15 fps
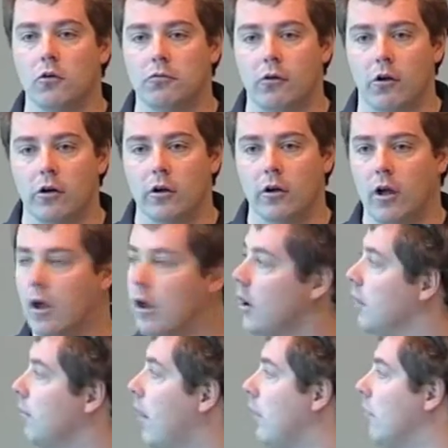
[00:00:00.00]
for it,
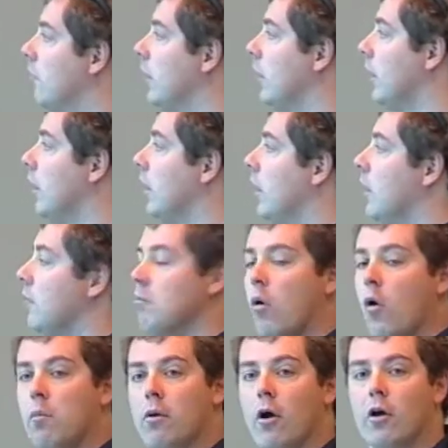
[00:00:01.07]
but really
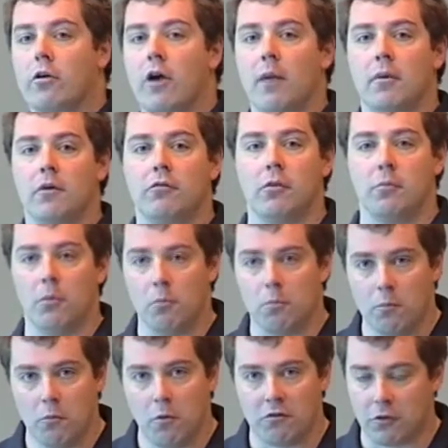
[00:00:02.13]
more programming from
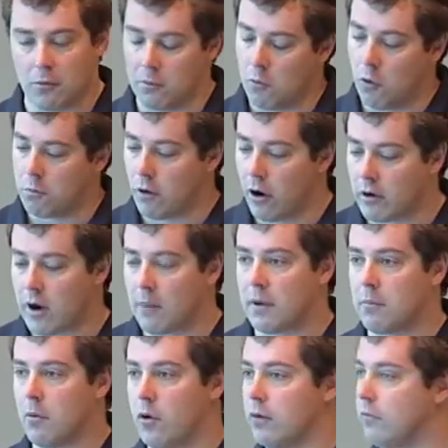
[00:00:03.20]
a, from a more programming
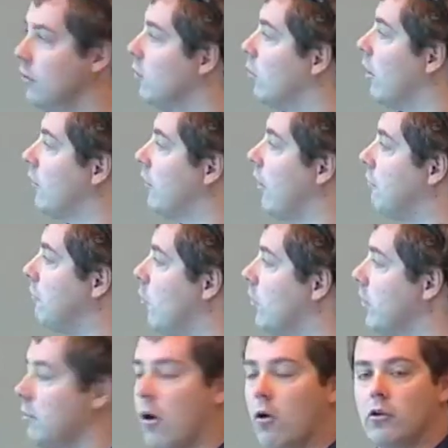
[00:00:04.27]
point of view, whereas our
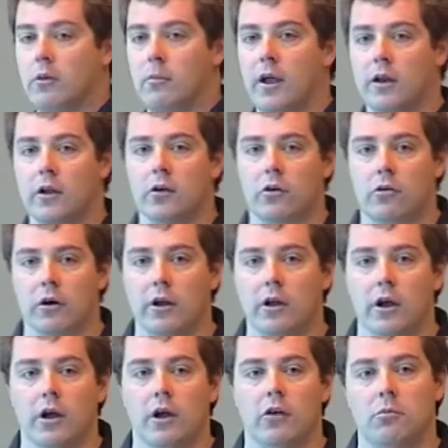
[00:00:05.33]
four-year multimedia degree
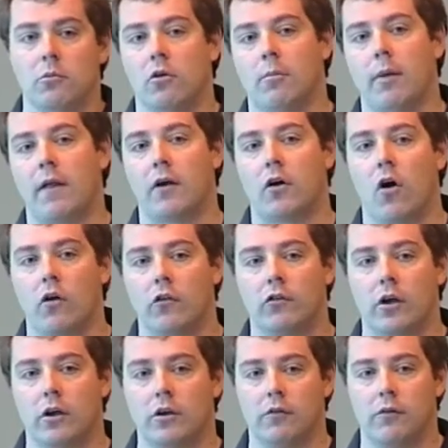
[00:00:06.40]
is more about the
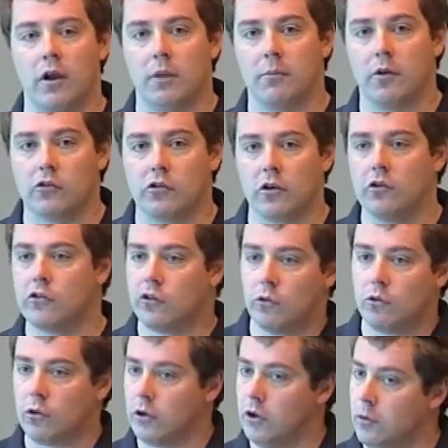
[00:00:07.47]
content development. So you still
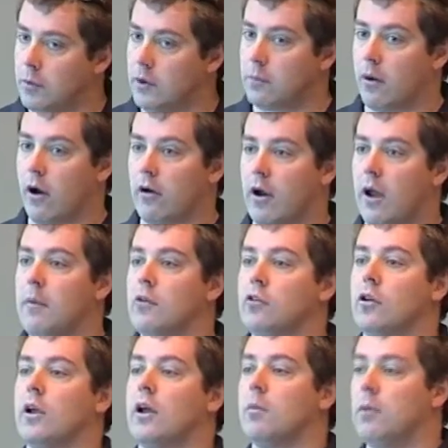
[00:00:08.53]
do a little bit of programming,
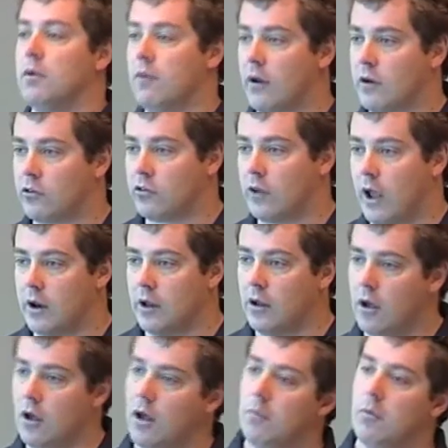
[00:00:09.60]
so you get a bit of understanding,
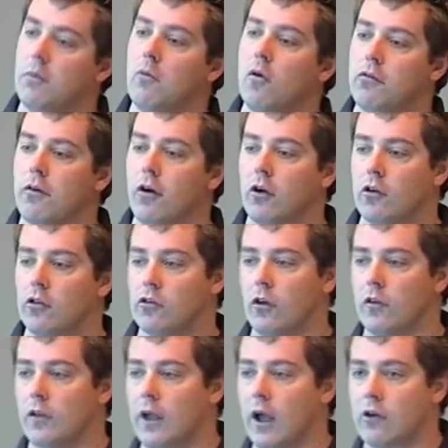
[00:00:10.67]
but more focus
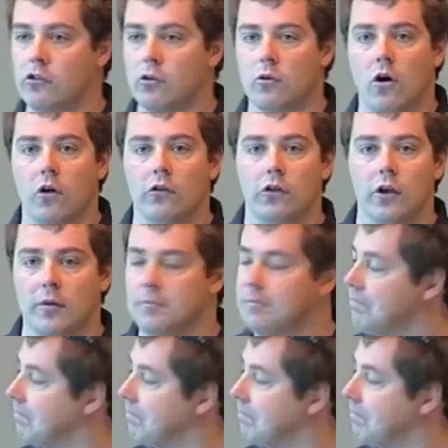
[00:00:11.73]
on the actual content.